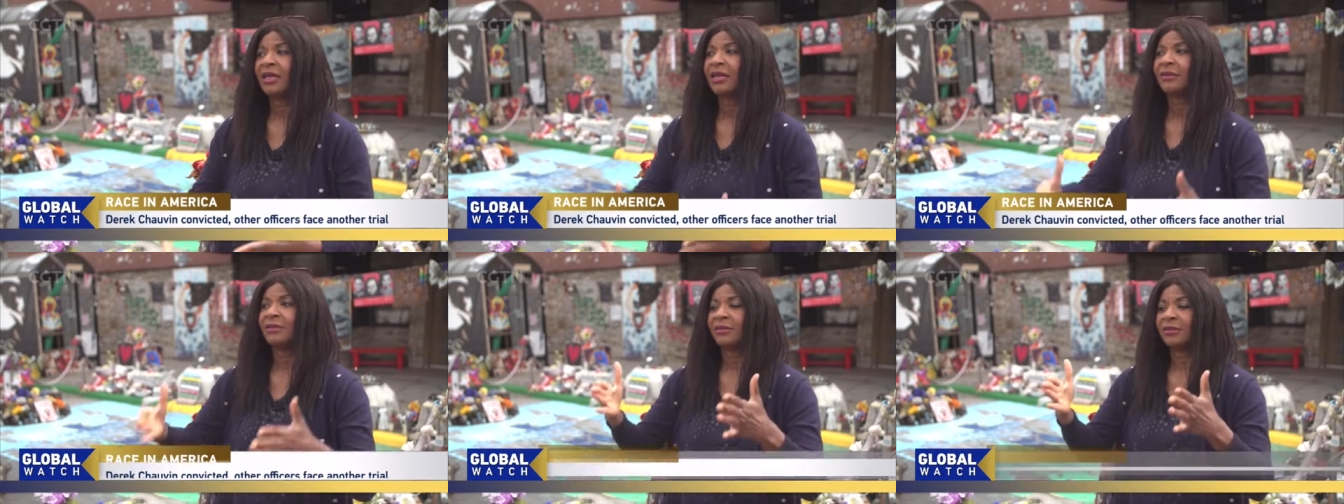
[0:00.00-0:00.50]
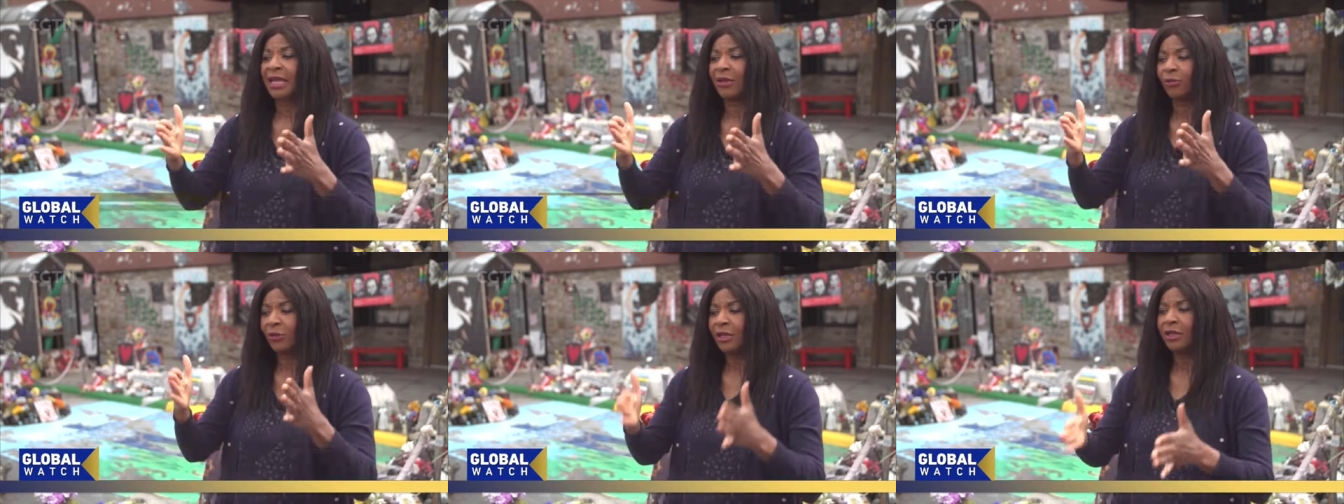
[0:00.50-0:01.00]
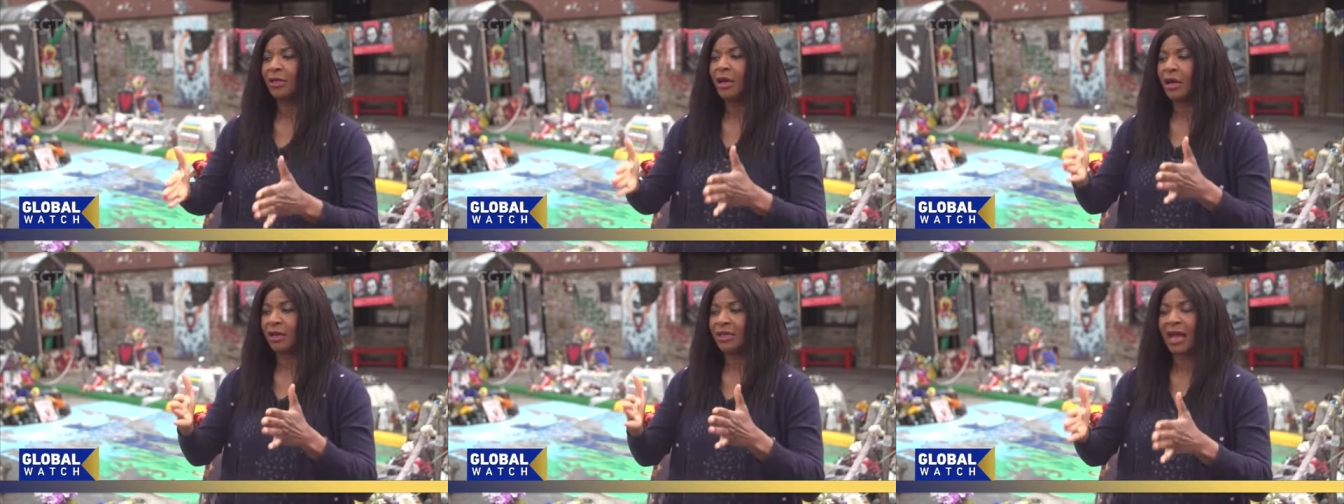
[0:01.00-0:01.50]
that that we
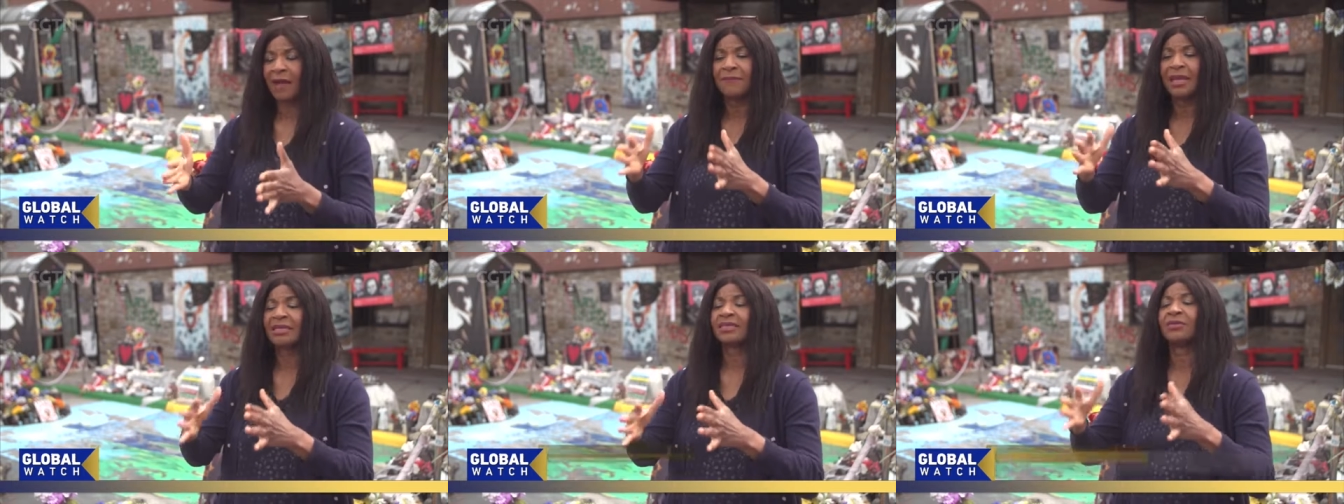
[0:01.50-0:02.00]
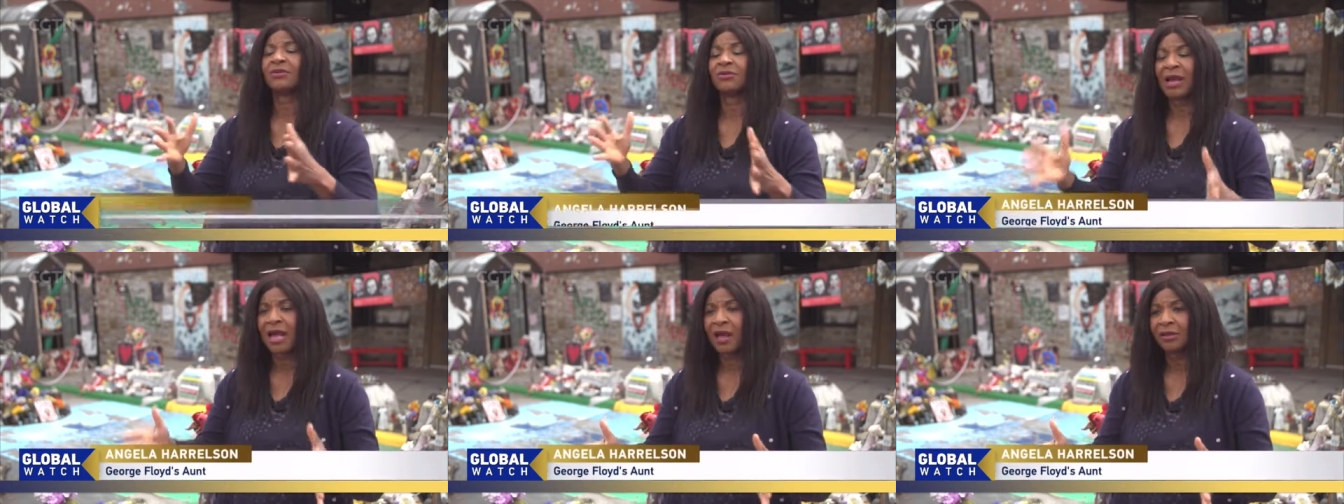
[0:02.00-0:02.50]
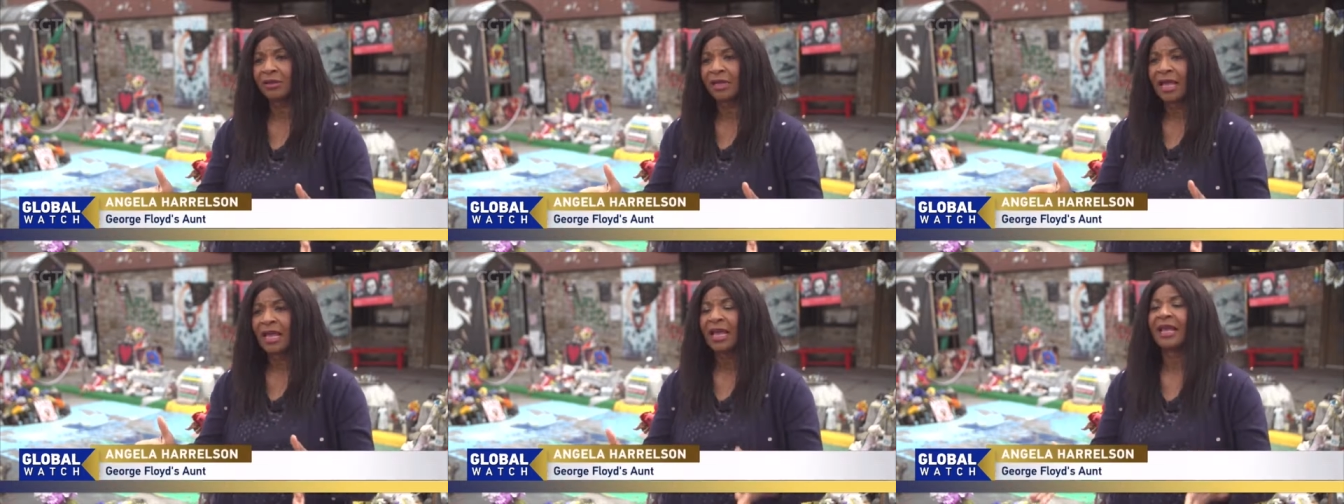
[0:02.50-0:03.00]
are not messing around
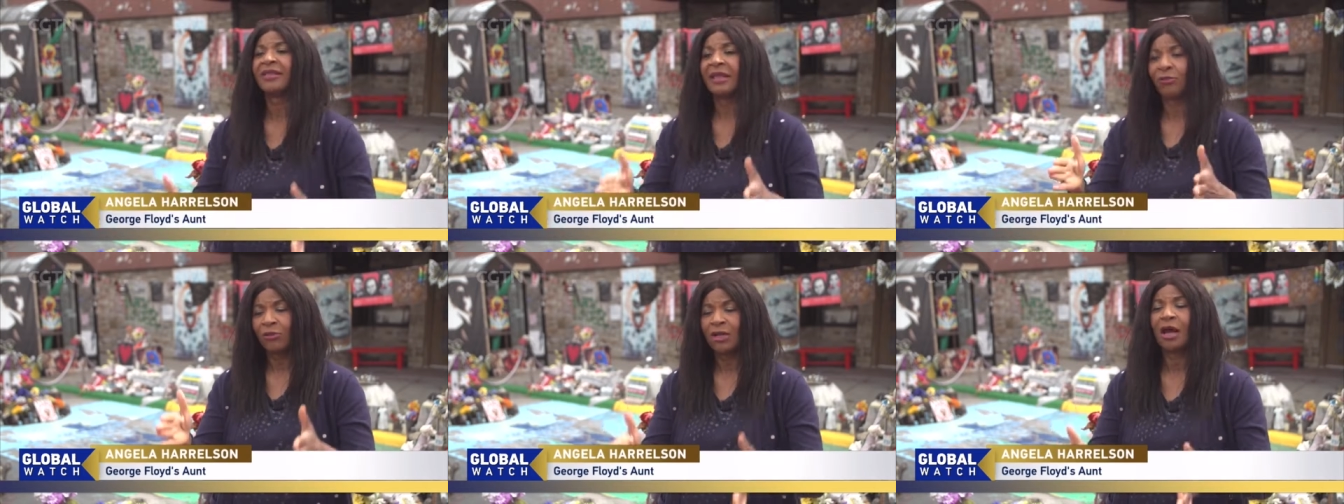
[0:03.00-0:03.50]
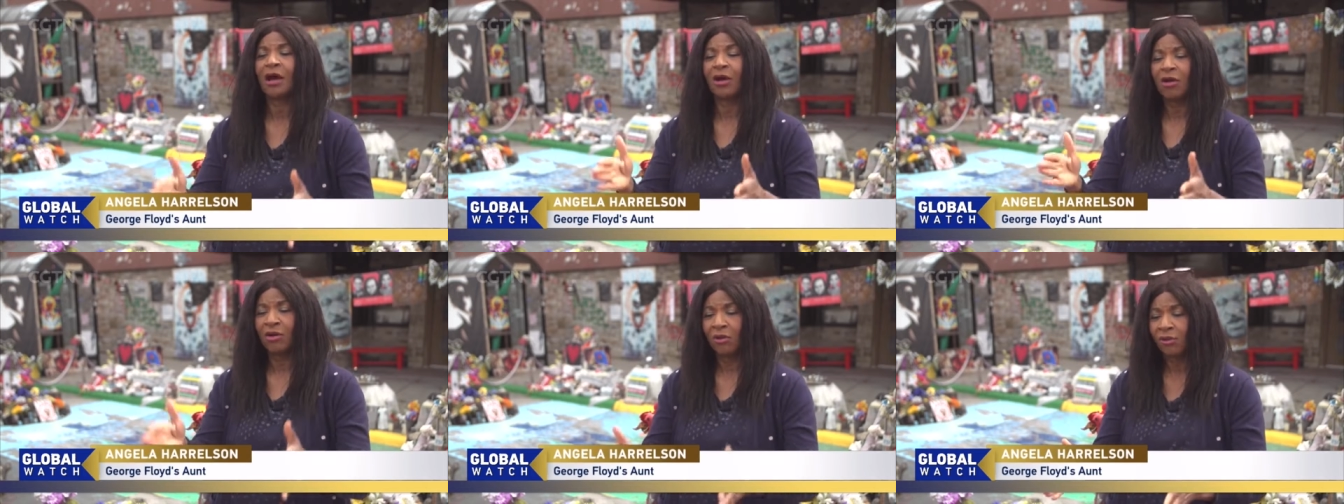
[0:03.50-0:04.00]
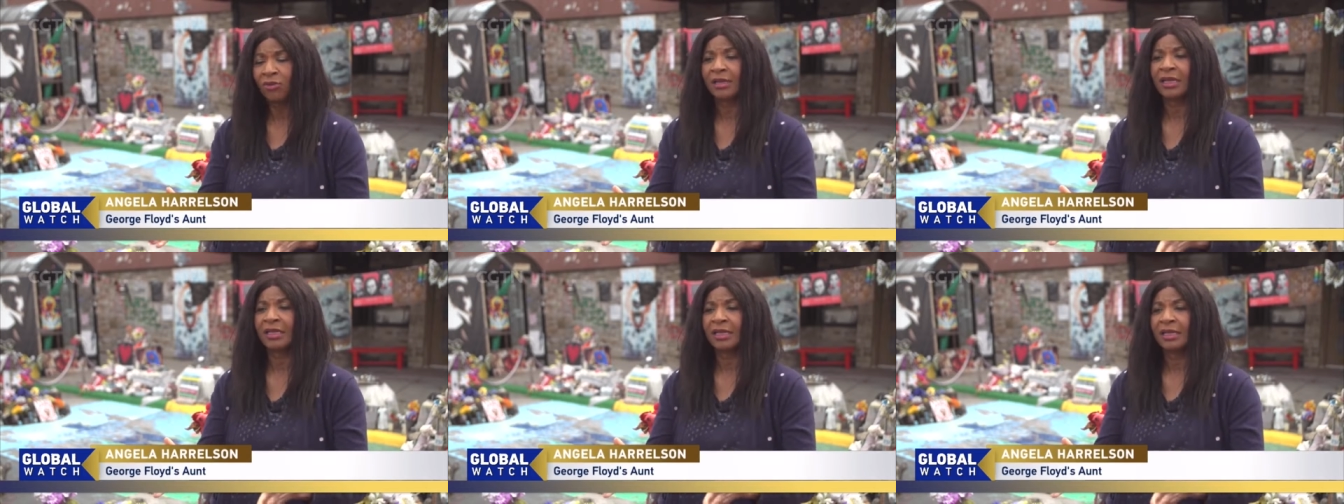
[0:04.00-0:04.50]
and that we are
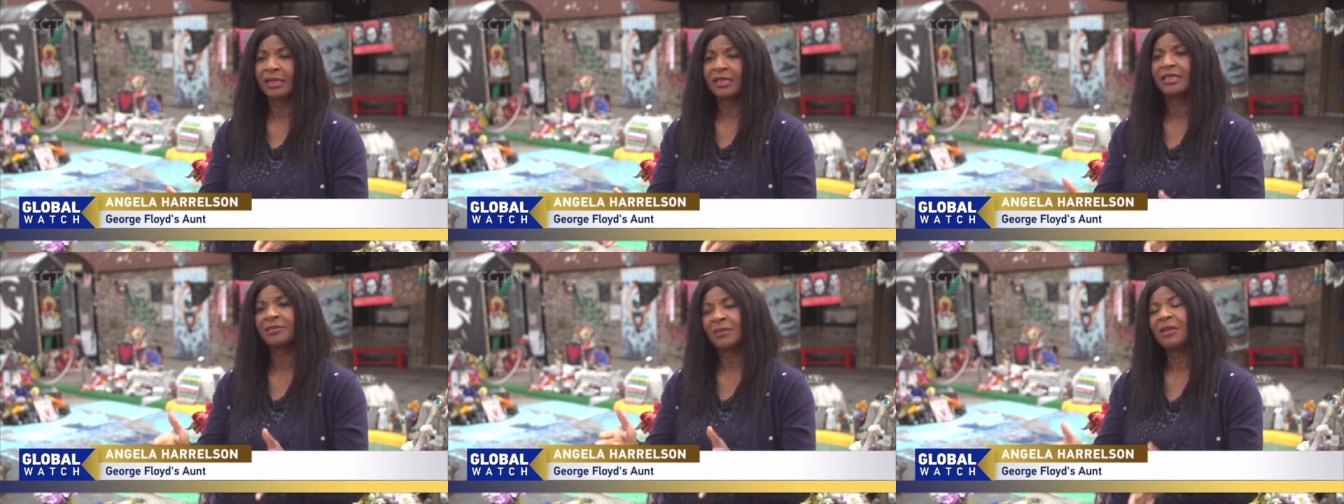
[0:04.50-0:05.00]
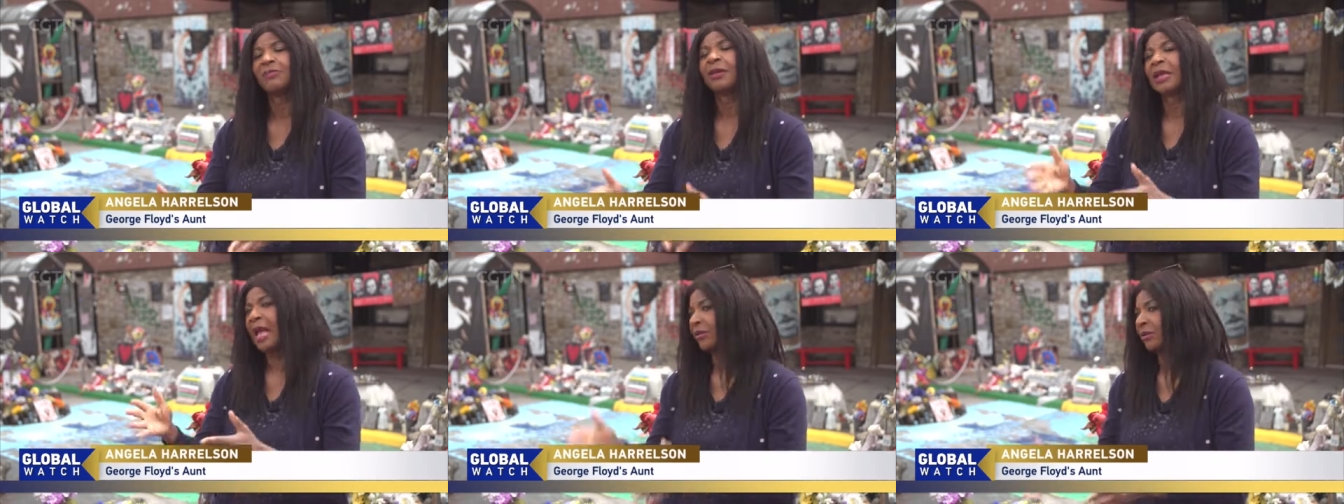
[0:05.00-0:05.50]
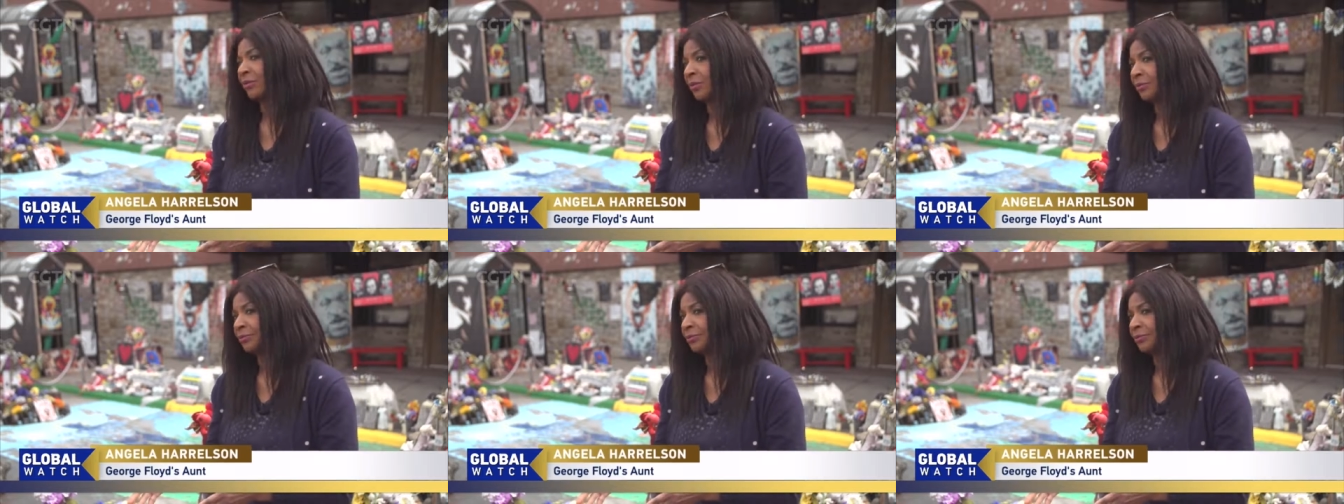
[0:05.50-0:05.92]
holding these people accountable.